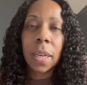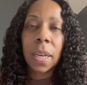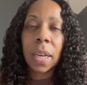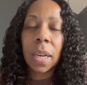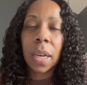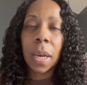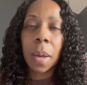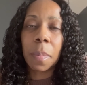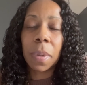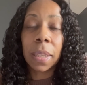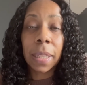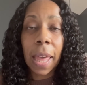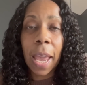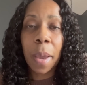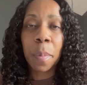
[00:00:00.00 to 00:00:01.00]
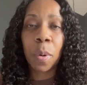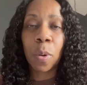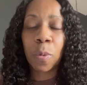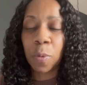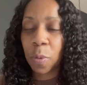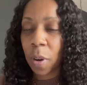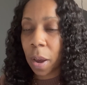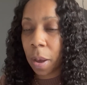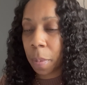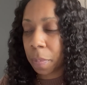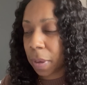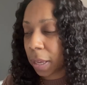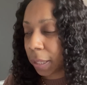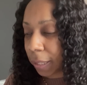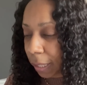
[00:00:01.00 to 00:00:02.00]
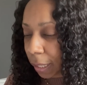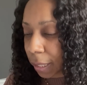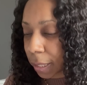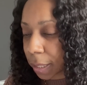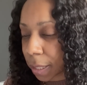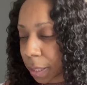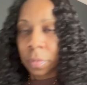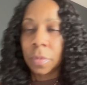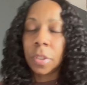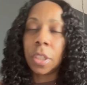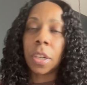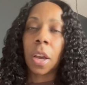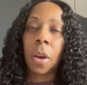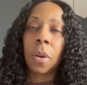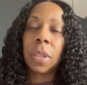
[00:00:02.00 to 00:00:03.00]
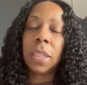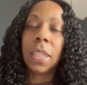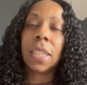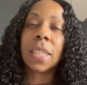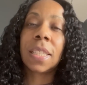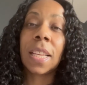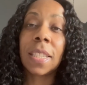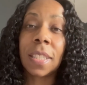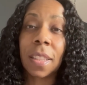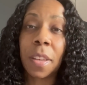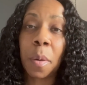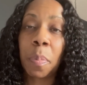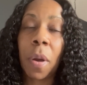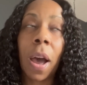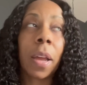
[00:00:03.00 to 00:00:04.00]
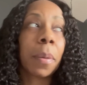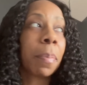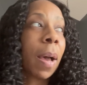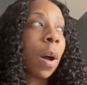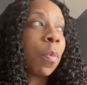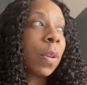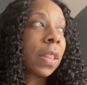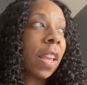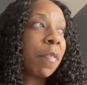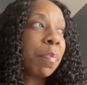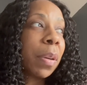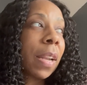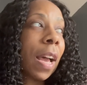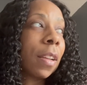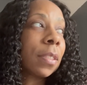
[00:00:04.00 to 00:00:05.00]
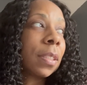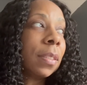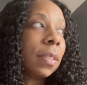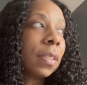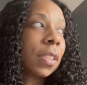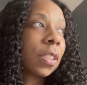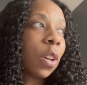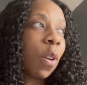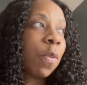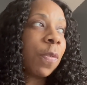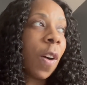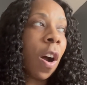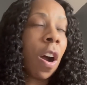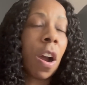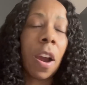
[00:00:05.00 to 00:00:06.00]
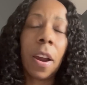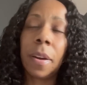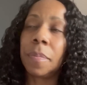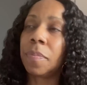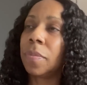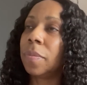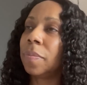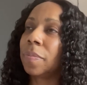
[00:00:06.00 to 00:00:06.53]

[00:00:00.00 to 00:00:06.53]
um, label from Adidas. You know, Adidas says that they're proud about what they've put out so far.